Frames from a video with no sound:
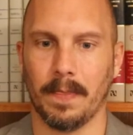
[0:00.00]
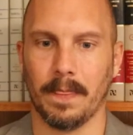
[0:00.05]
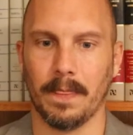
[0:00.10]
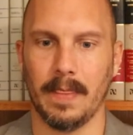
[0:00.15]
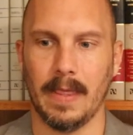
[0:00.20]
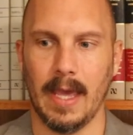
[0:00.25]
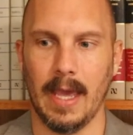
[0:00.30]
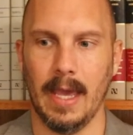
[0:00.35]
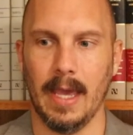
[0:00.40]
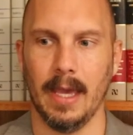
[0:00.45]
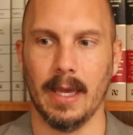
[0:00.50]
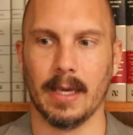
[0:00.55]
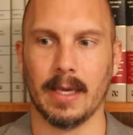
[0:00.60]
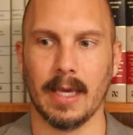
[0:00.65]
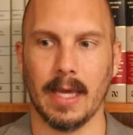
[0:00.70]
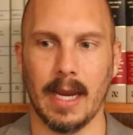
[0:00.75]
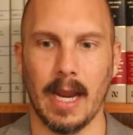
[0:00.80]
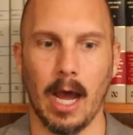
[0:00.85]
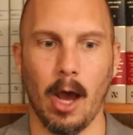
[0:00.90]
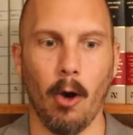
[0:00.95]
they
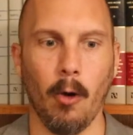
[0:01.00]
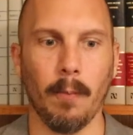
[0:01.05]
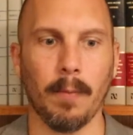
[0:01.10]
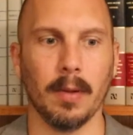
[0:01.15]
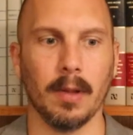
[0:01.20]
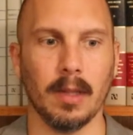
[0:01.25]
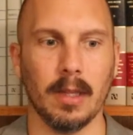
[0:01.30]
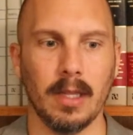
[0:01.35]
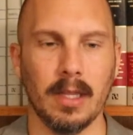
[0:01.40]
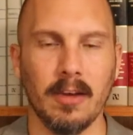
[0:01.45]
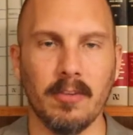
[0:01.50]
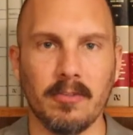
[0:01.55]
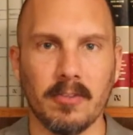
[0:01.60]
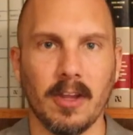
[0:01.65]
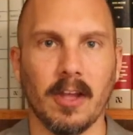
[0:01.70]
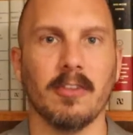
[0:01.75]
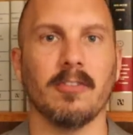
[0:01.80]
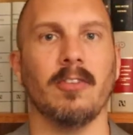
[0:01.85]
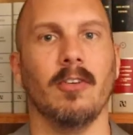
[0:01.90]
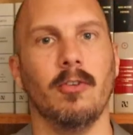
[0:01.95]
can help lift
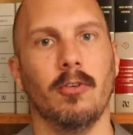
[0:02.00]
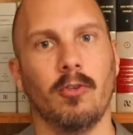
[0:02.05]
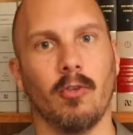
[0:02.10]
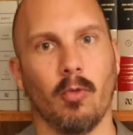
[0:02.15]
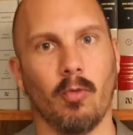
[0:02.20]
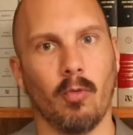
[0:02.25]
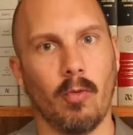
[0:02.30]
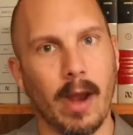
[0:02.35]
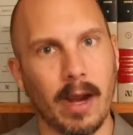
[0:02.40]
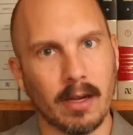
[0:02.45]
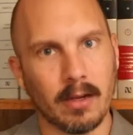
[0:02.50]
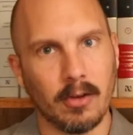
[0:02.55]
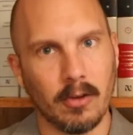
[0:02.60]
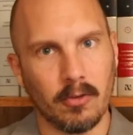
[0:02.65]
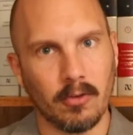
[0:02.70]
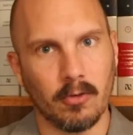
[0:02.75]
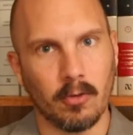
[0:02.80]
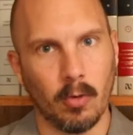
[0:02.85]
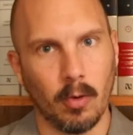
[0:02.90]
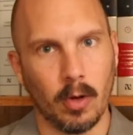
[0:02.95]
us and direct
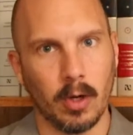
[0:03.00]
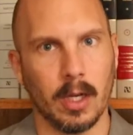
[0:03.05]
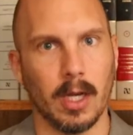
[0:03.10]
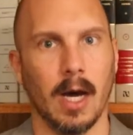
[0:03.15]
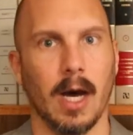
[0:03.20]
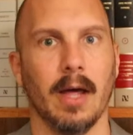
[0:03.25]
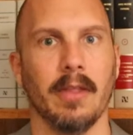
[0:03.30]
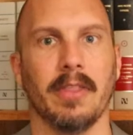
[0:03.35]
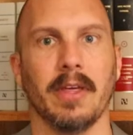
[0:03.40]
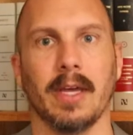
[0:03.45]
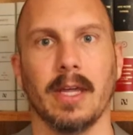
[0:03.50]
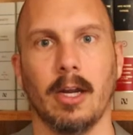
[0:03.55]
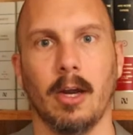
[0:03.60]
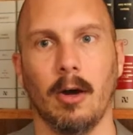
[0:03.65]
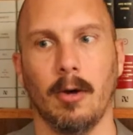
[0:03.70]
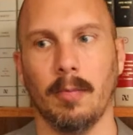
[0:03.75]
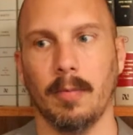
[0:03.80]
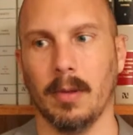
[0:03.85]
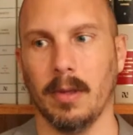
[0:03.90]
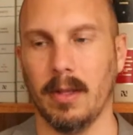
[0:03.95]
us toward God. They can
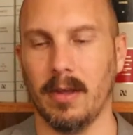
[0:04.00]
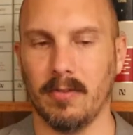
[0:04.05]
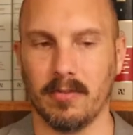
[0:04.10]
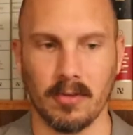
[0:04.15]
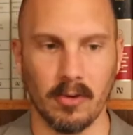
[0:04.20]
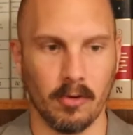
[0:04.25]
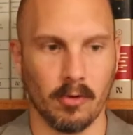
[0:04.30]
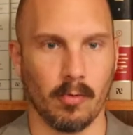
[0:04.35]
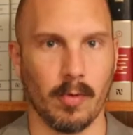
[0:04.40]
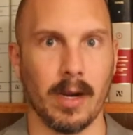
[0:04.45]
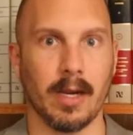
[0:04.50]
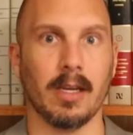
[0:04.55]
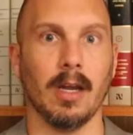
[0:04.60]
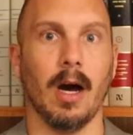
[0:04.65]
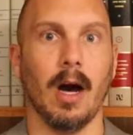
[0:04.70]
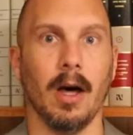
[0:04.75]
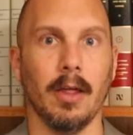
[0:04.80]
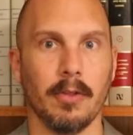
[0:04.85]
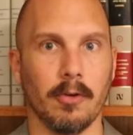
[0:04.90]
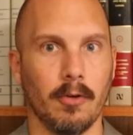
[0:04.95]
help lift and direct
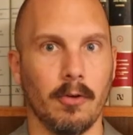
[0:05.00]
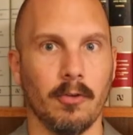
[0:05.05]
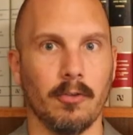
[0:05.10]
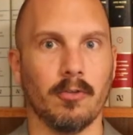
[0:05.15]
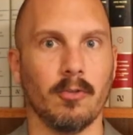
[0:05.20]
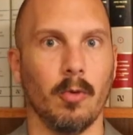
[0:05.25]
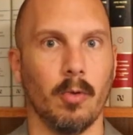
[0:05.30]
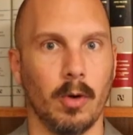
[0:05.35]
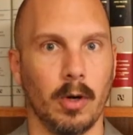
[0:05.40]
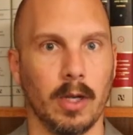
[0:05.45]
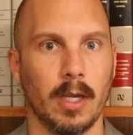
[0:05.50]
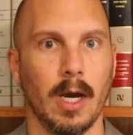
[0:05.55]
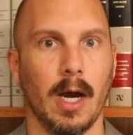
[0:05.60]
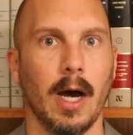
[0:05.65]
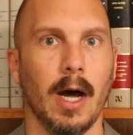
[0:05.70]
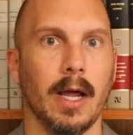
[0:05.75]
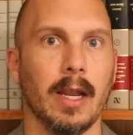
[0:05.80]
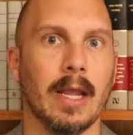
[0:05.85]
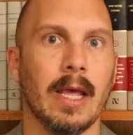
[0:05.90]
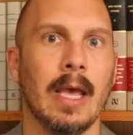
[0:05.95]
others toward
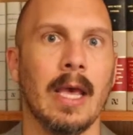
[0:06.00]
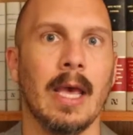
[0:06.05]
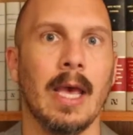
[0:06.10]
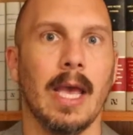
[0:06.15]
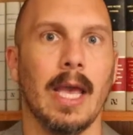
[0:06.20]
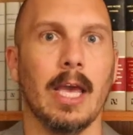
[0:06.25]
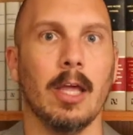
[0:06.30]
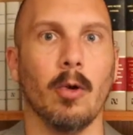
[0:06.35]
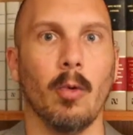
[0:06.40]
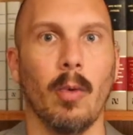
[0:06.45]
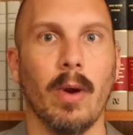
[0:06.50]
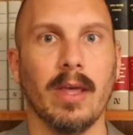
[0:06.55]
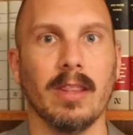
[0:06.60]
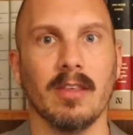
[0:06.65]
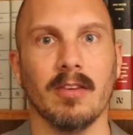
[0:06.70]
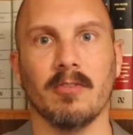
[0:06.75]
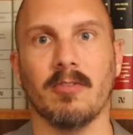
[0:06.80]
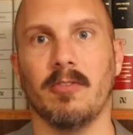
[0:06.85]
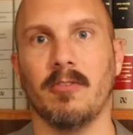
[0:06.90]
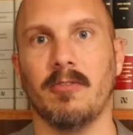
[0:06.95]
God in a way
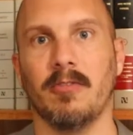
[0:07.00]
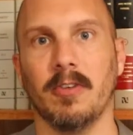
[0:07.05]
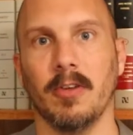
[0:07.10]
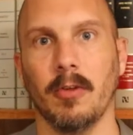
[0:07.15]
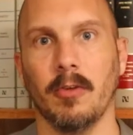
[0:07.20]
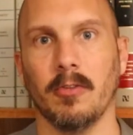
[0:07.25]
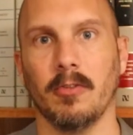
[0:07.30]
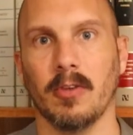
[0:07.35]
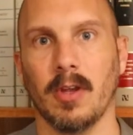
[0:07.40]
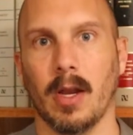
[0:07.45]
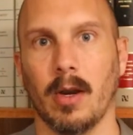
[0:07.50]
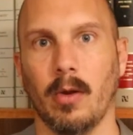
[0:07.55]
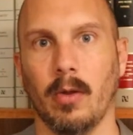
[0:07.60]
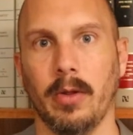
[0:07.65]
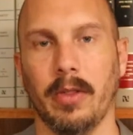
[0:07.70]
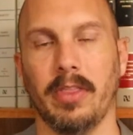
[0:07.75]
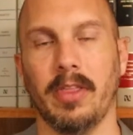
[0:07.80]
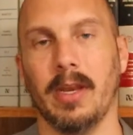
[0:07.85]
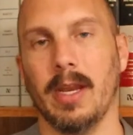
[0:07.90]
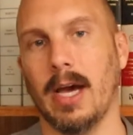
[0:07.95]
that fulfills not
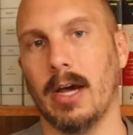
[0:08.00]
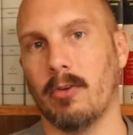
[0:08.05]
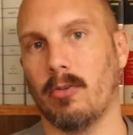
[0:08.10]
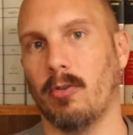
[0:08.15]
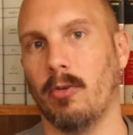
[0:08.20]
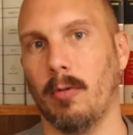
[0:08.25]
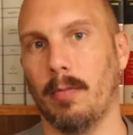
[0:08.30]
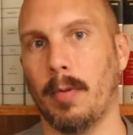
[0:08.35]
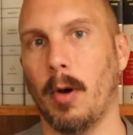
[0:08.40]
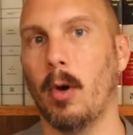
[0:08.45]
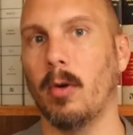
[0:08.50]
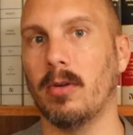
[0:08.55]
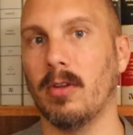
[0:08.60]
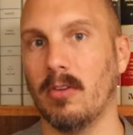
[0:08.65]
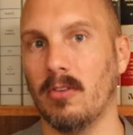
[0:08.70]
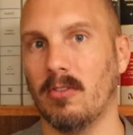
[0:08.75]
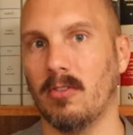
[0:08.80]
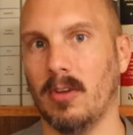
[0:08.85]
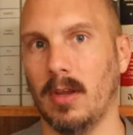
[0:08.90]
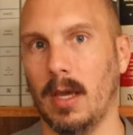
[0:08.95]
only the natural
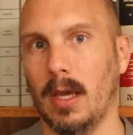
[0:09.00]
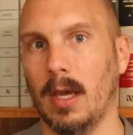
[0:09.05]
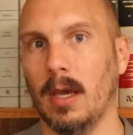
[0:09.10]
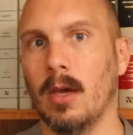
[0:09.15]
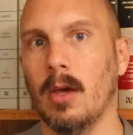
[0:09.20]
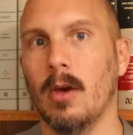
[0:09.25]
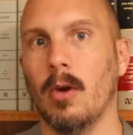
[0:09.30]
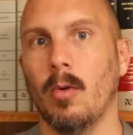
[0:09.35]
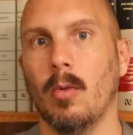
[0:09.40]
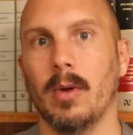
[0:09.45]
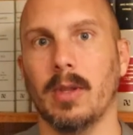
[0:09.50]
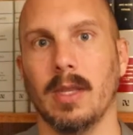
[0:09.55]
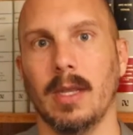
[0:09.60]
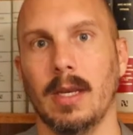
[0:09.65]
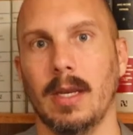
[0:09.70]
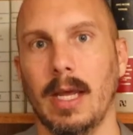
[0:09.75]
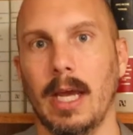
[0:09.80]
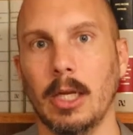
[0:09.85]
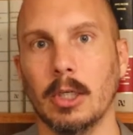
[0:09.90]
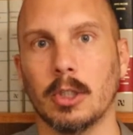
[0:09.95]
potency
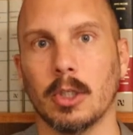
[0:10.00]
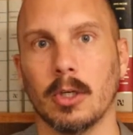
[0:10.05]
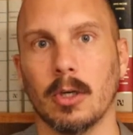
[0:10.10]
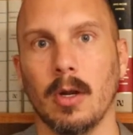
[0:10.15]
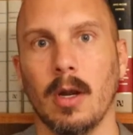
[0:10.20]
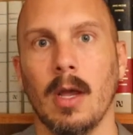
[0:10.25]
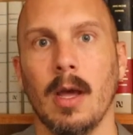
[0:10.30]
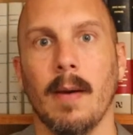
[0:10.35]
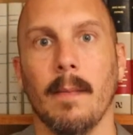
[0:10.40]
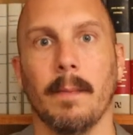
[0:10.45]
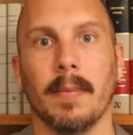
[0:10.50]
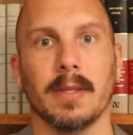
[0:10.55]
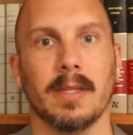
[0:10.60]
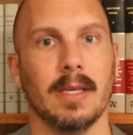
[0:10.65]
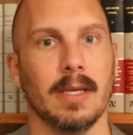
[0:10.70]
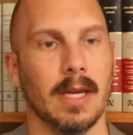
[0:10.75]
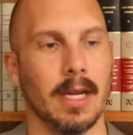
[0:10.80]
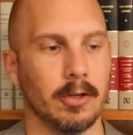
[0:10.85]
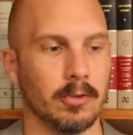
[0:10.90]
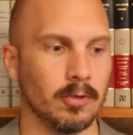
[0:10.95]
within nature, but
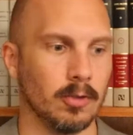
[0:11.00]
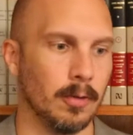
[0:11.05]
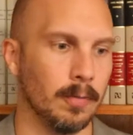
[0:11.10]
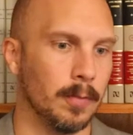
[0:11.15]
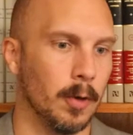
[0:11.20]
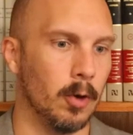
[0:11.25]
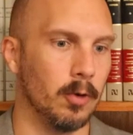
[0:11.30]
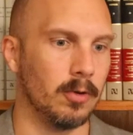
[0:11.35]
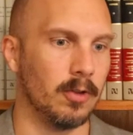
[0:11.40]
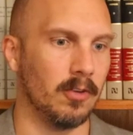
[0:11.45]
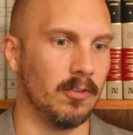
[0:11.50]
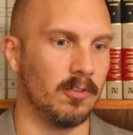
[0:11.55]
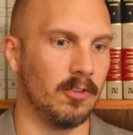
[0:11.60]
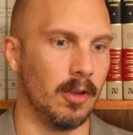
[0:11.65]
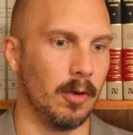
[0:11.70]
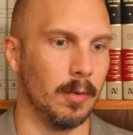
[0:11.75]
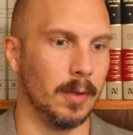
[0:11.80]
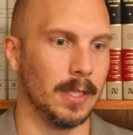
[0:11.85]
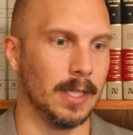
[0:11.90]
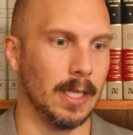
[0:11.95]
the natural
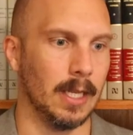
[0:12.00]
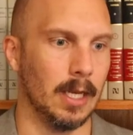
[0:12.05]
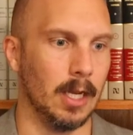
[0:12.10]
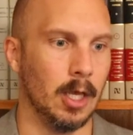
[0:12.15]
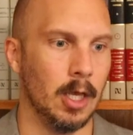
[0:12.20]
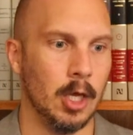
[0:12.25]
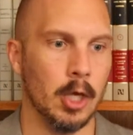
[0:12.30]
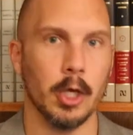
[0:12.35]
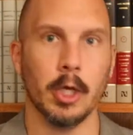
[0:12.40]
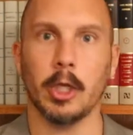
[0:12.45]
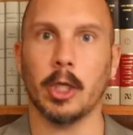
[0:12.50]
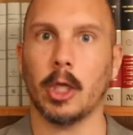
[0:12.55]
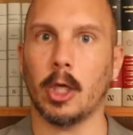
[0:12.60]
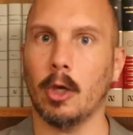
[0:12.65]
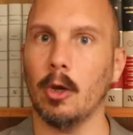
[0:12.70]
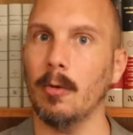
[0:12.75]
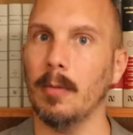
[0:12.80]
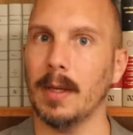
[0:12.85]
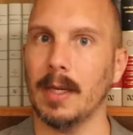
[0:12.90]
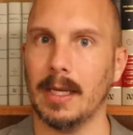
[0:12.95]
potency within
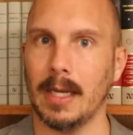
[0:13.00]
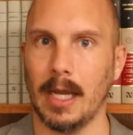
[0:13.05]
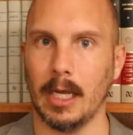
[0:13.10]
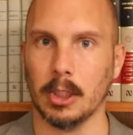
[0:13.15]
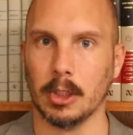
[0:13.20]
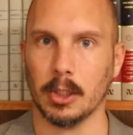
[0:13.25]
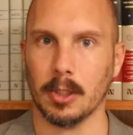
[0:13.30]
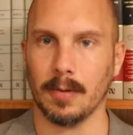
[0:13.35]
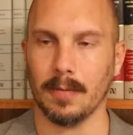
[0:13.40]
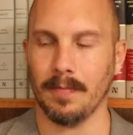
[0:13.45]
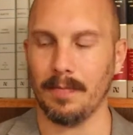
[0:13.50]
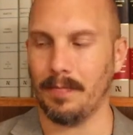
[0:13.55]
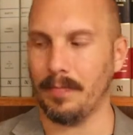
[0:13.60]
human nature.